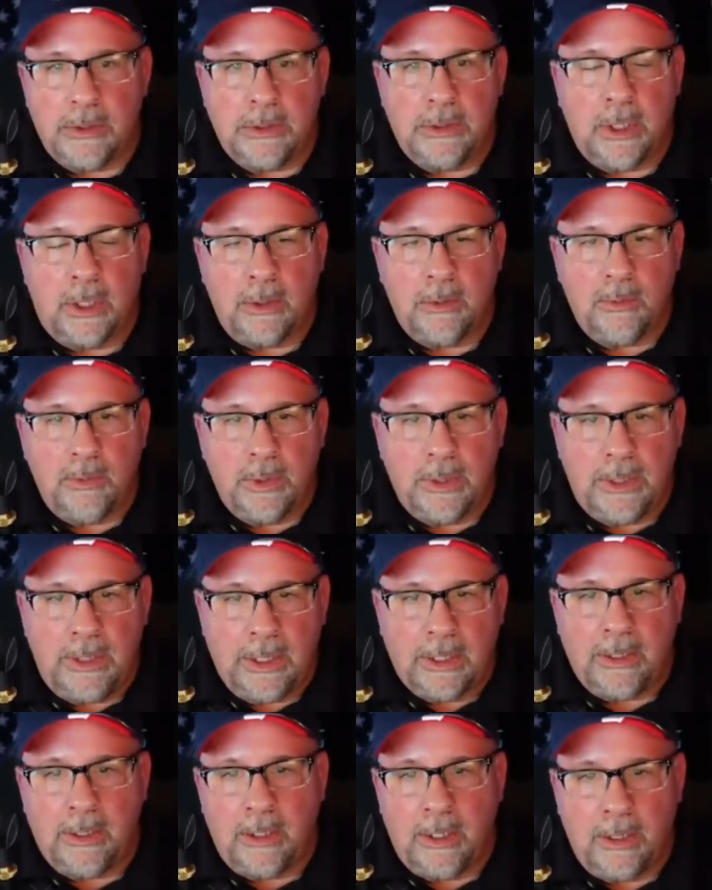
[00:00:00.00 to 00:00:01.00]
is done with
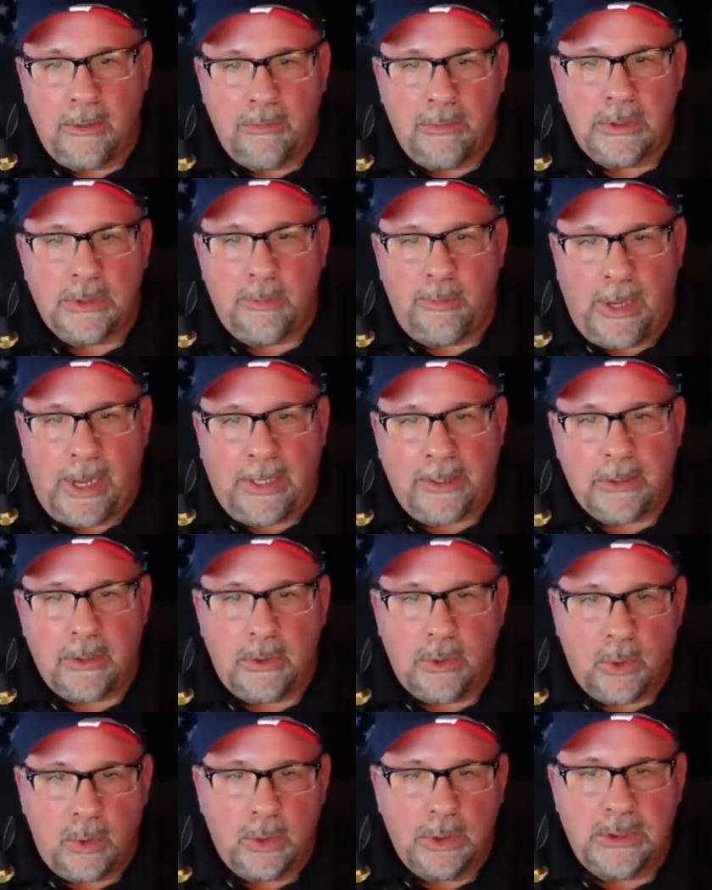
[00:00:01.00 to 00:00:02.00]
dignity and respect
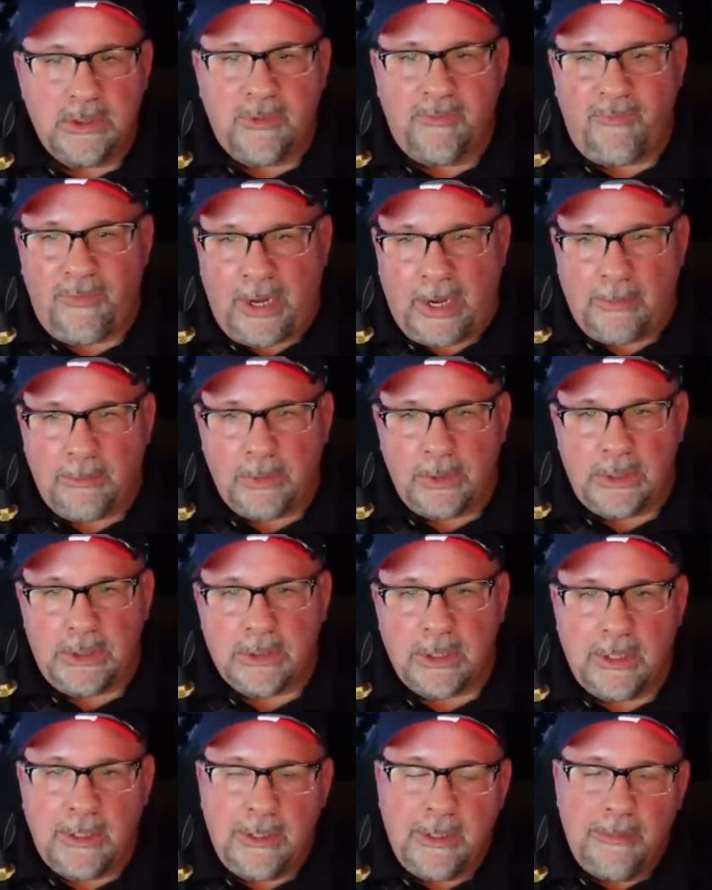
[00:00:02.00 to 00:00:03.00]
towards the families,